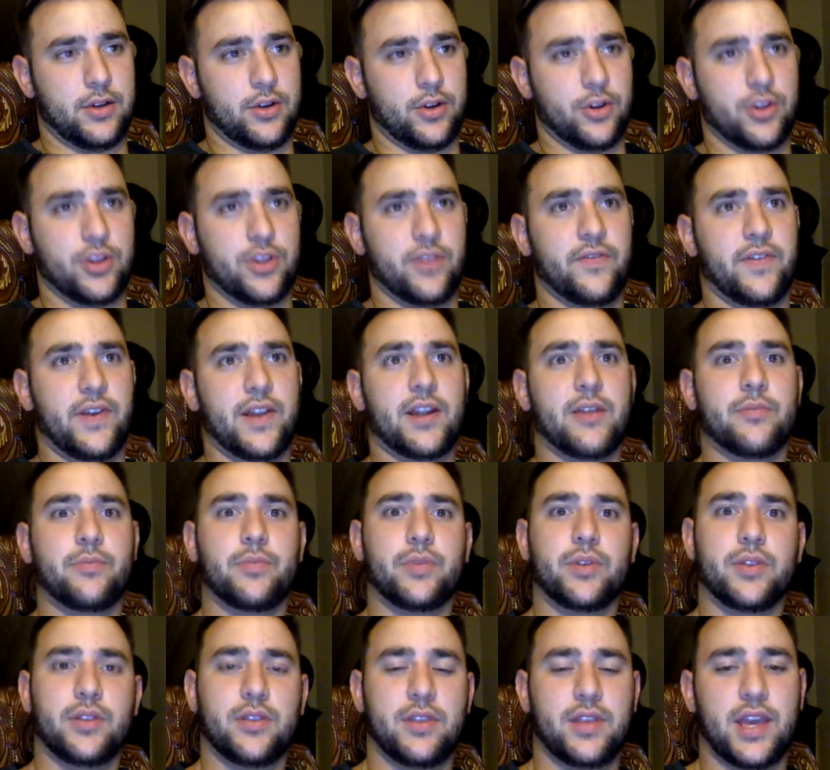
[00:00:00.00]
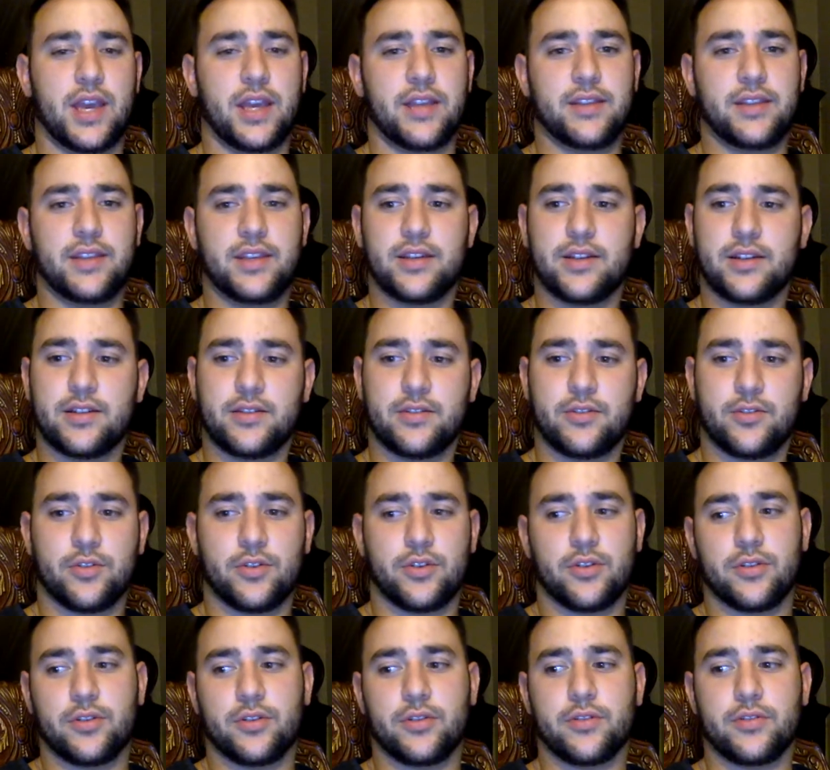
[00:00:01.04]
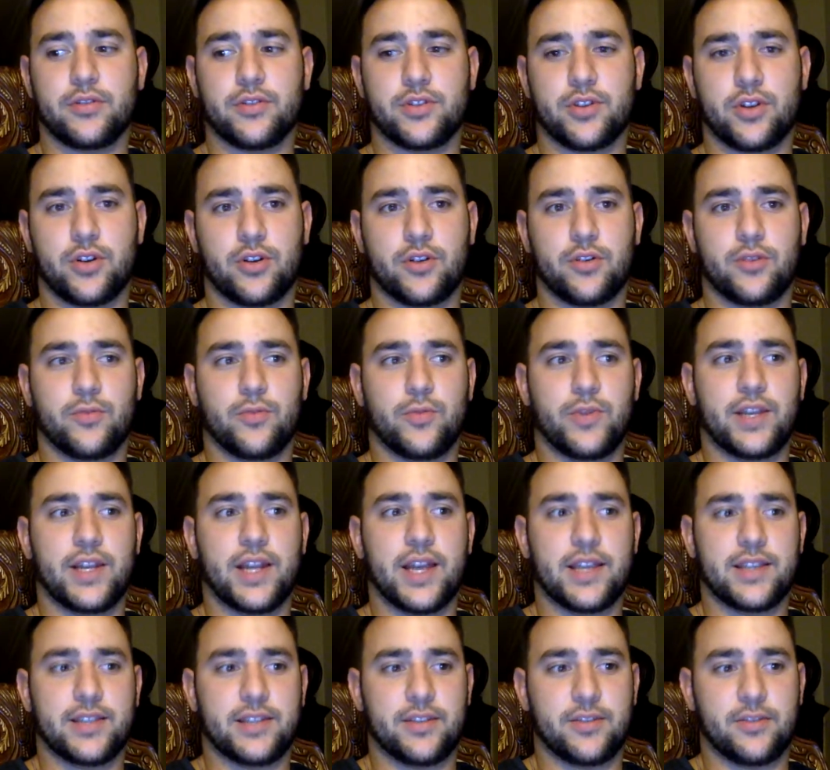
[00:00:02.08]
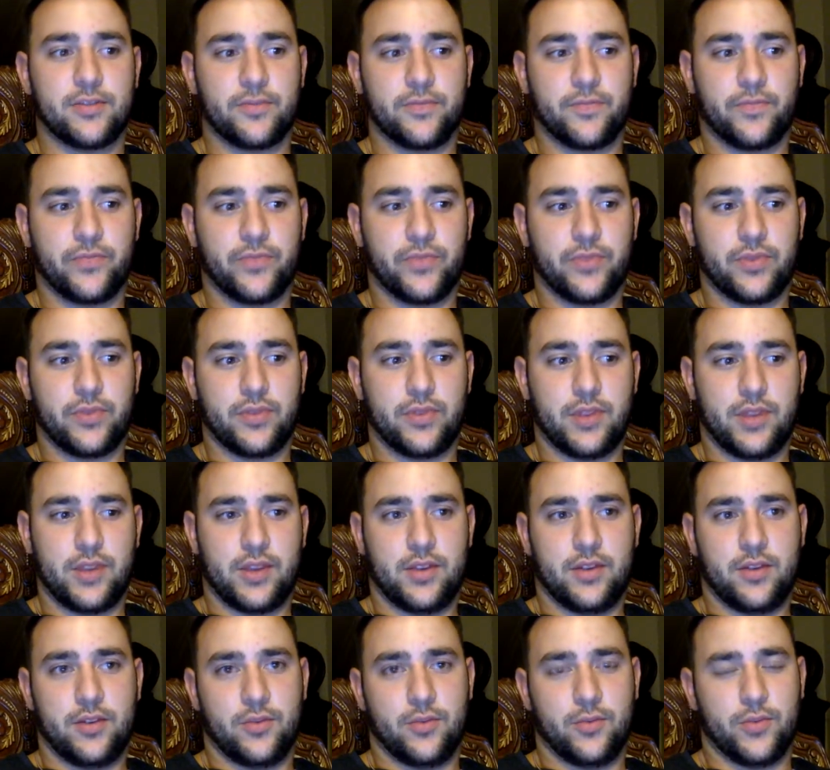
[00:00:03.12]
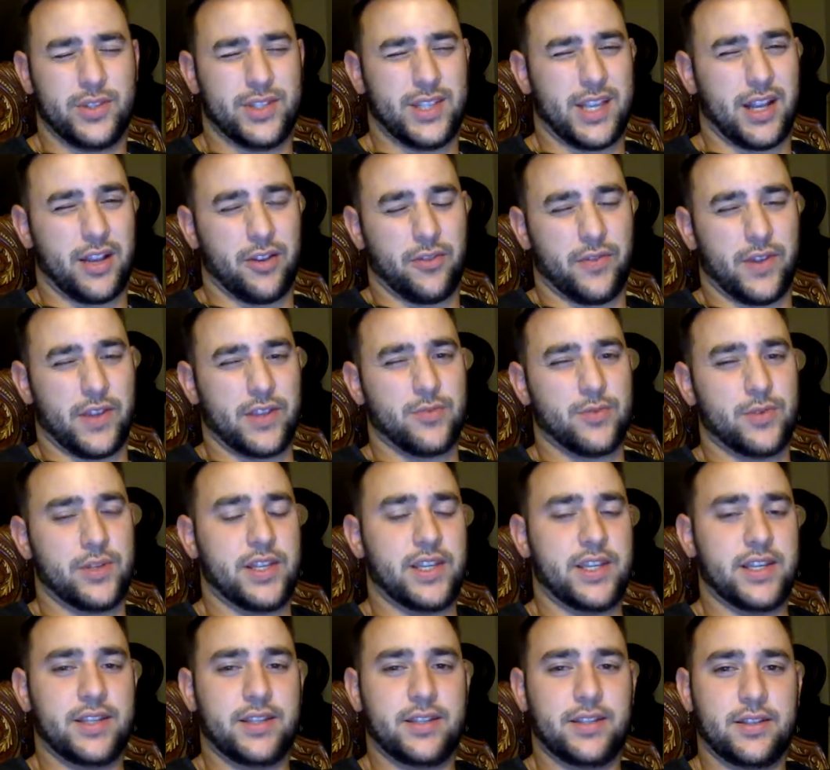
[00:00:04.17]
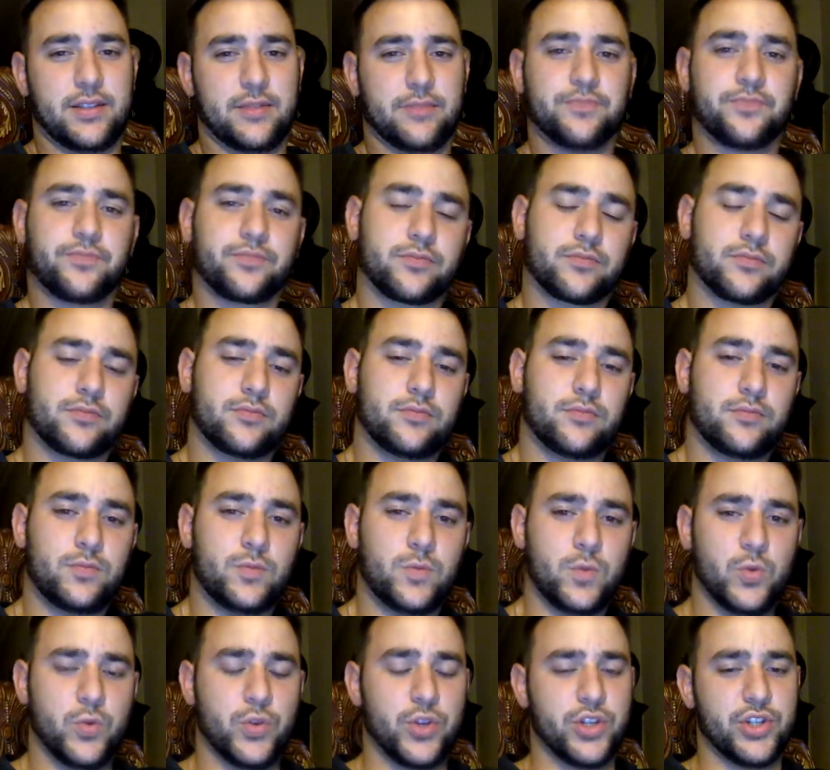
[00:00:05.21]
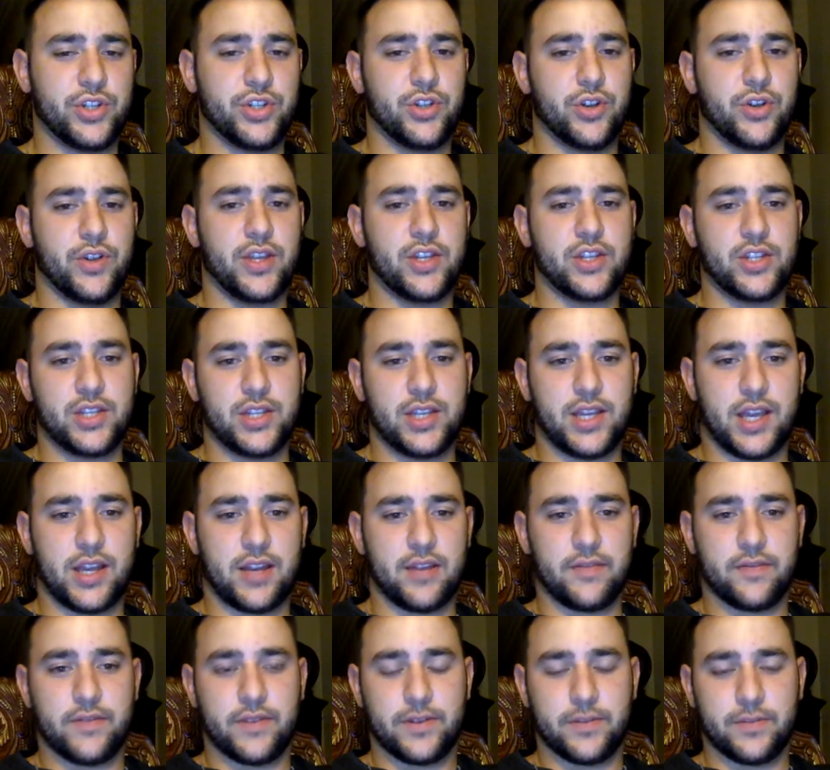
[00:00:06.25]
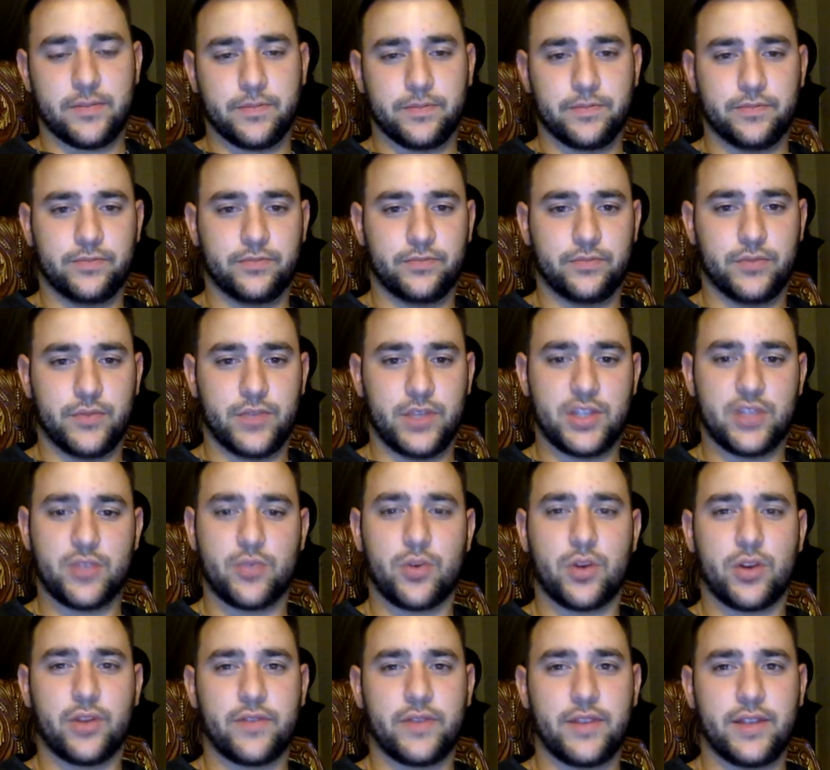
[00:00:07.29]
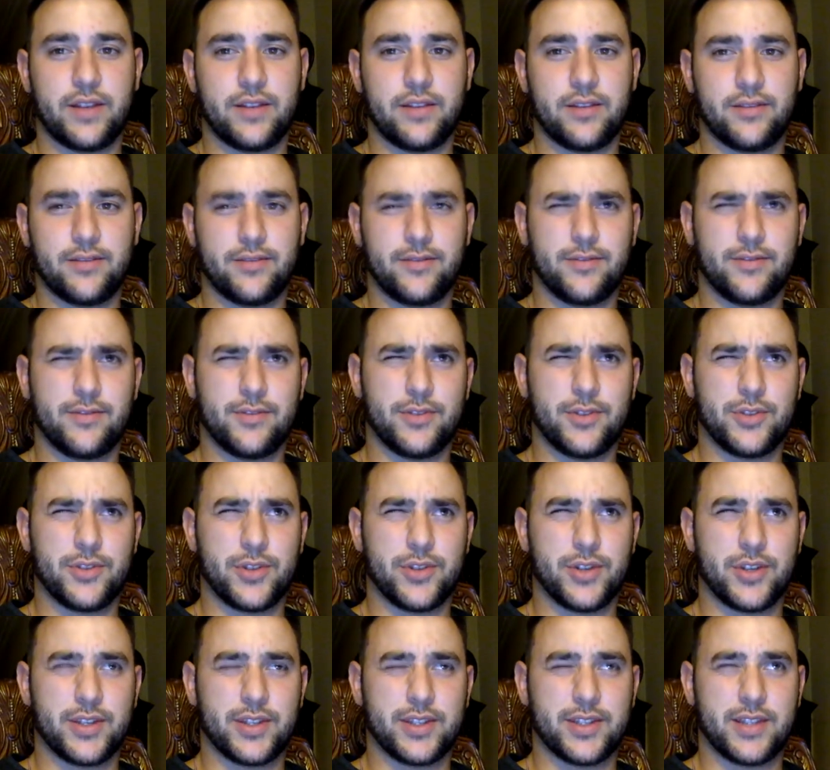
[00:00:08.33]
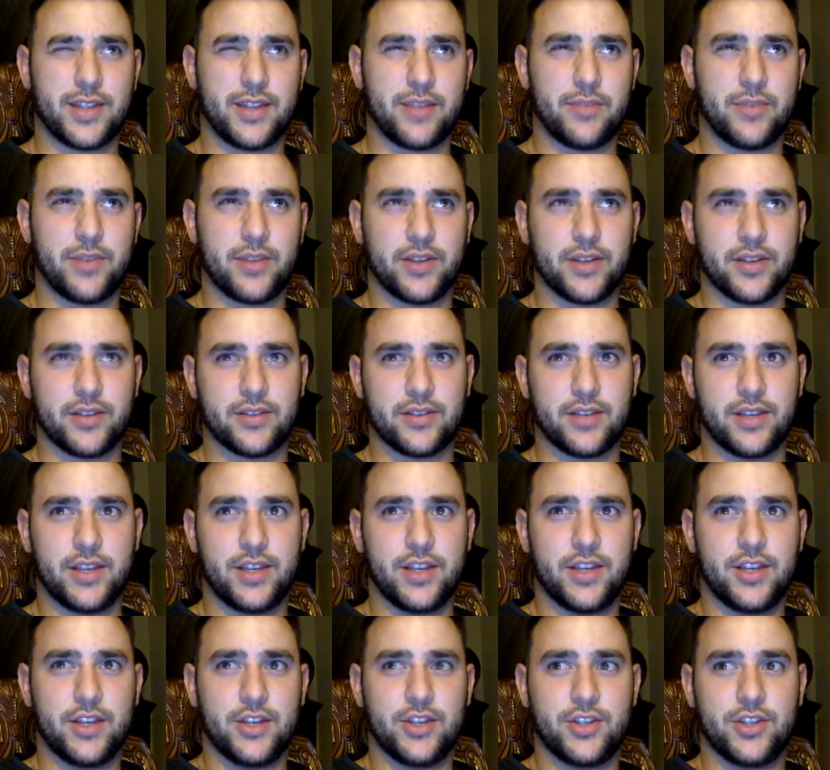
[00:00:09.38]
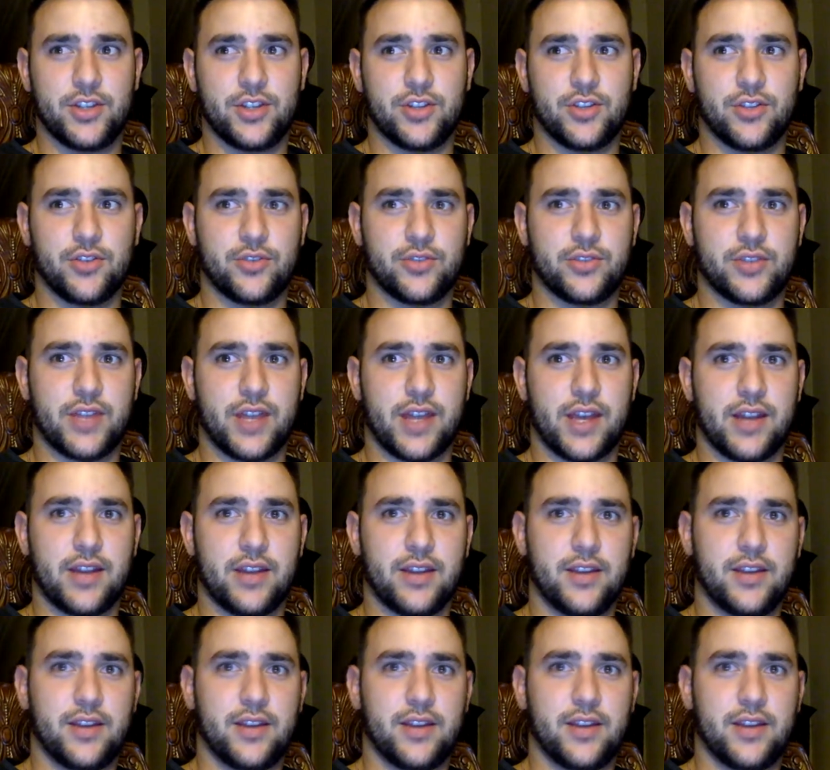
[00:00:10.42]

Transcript: her develop the idea or start realizing what sacrifice really is. We just know that she kind of is aware of it to a certain extent, because she knows that